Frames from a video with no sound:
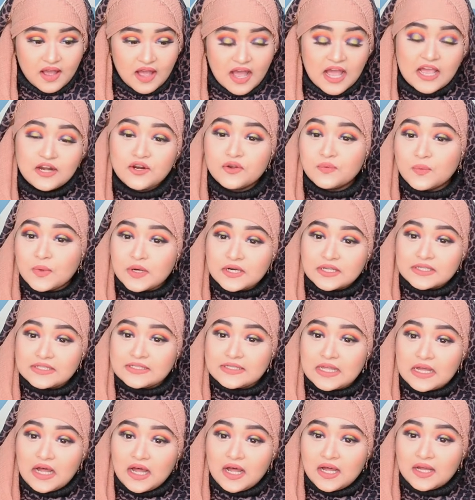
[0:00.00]
I don't want to
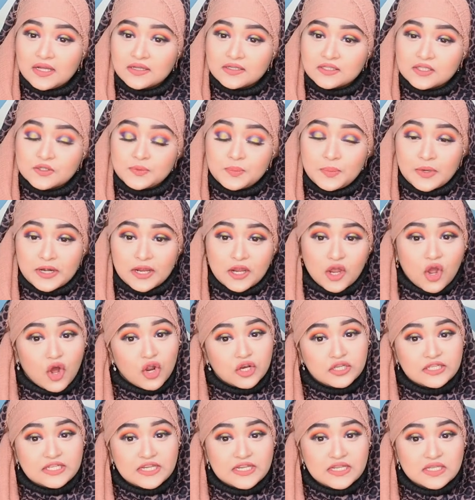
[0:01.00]
start spring
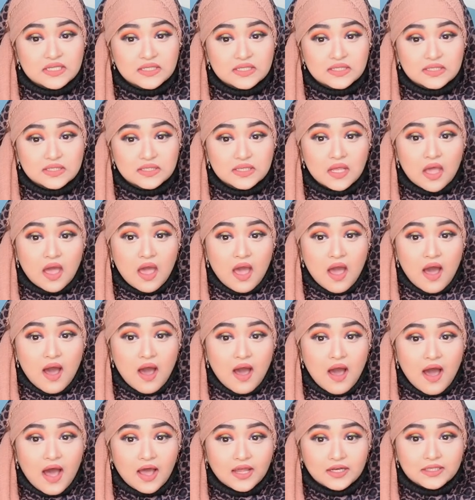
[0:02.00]
contents
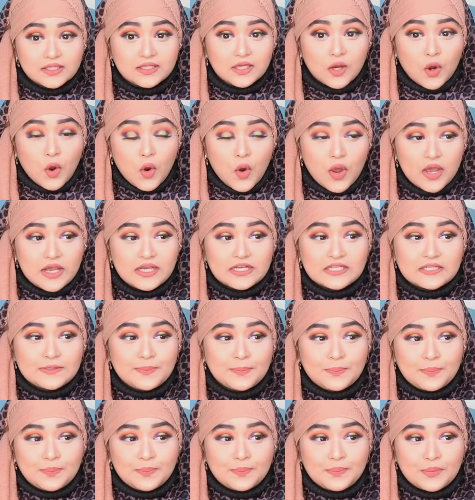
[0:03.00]
until it's
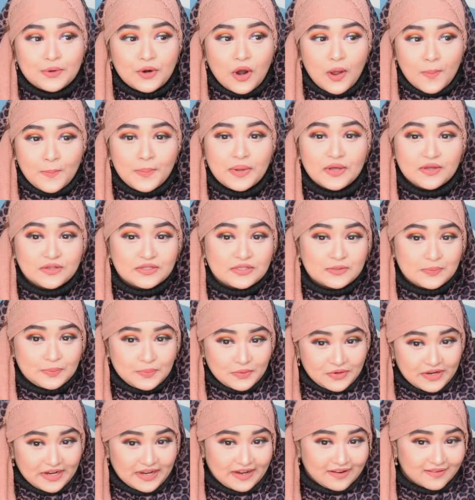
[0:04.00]
proper
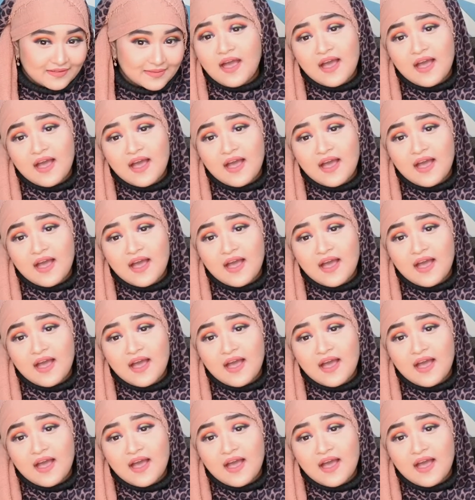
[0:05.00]
spring.